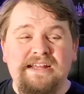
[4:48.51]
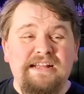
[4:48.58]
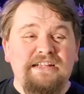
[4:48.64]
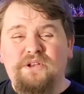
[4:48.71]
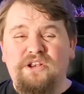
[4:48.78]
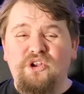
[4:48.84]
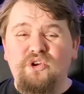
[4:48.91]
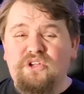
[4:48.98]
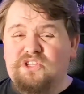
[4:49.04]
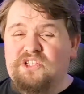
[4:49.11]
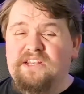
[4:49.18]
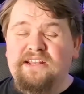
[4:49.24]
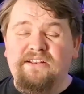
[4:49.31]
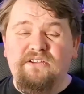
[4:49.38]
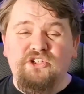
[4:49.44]
So it looks
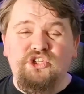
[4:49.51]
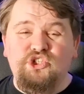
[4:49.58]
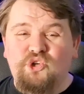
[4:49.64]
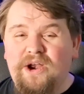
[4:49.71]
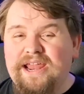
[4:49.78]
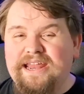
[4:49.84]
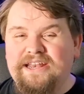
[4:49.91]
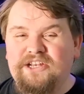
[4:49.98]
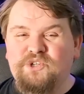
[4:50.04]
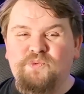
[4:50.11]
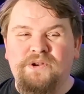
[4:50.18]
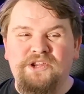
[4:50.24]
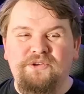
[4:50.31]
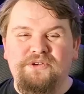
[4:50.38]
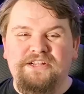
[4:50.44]
a little strange
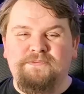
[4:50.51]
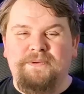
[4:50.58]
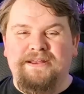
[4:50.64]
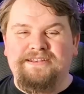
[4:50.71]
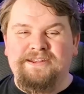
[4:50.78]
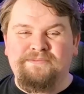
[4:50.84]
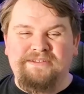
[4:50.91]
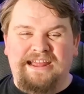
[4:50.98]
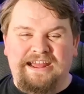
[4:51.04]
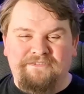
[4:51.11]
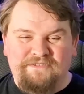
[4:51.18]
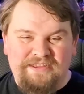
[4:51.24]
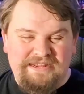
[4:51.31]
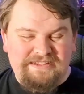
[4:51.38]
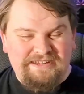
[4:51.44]
when you're expecting him to
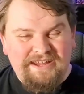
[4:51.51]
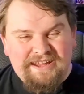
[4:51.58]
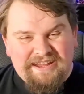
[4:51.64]
have these